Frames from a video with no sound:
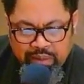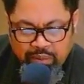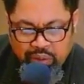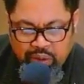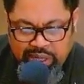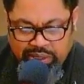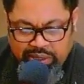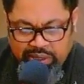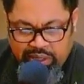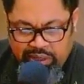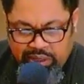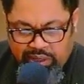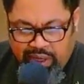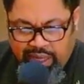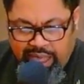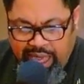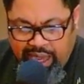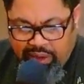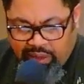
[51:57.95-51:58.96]
Prisoners
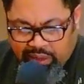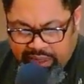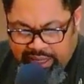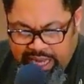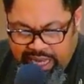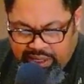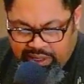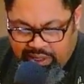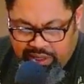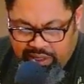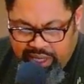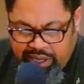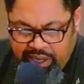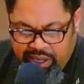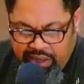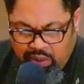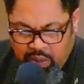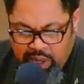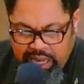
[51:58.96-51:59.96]
are held against
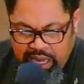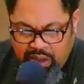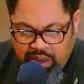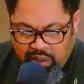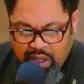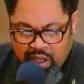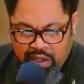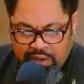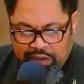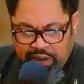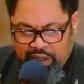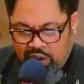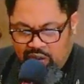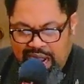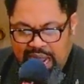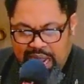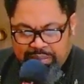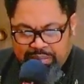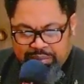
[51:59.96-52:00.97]
their will for crimes